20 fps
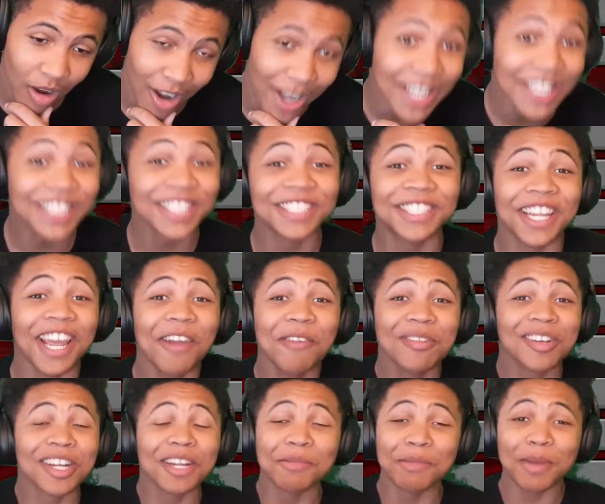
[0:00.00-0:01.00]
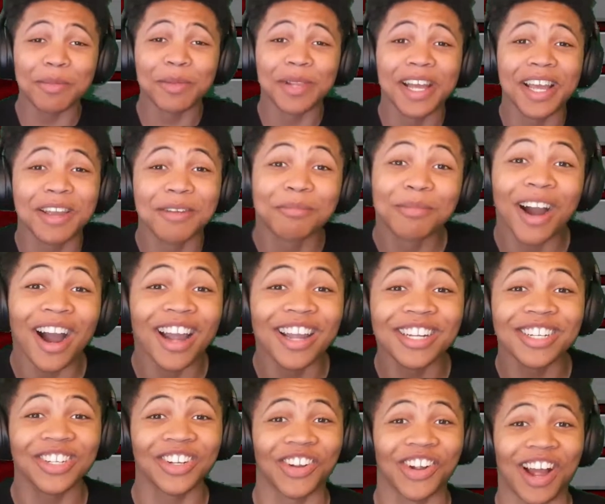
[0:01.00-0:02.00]
and today we're gonna be playing
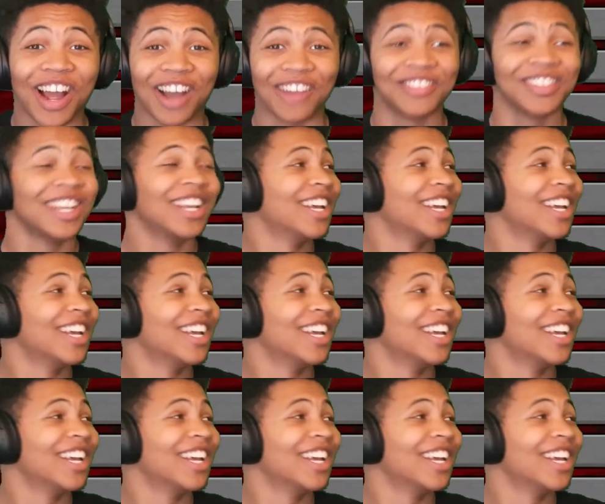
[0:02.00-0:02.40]
Minecraft.